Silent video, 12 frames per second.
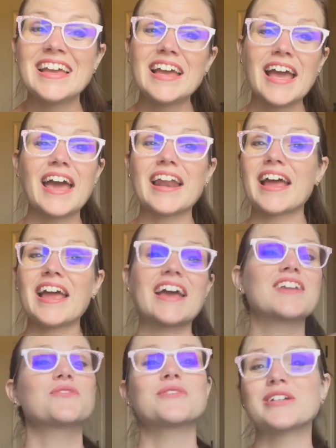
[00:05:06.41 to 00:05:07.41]
and I had
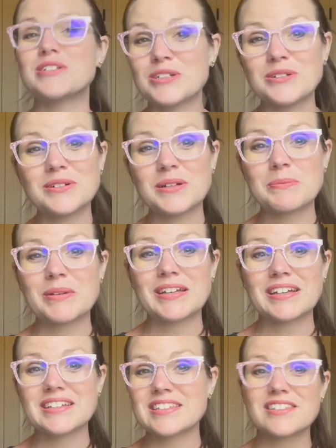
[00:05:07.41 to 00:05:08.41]
to redo it
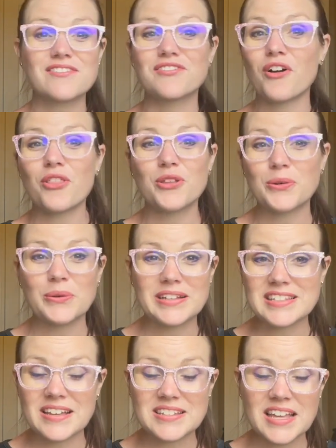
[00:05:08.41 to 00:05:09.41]
because of all the noise
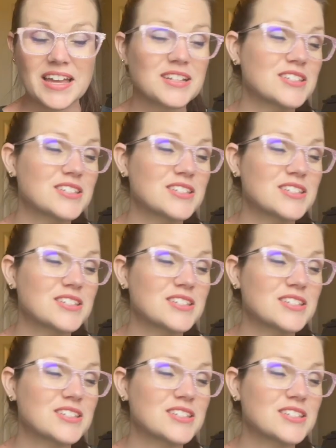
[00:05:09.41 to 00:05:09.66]
outside.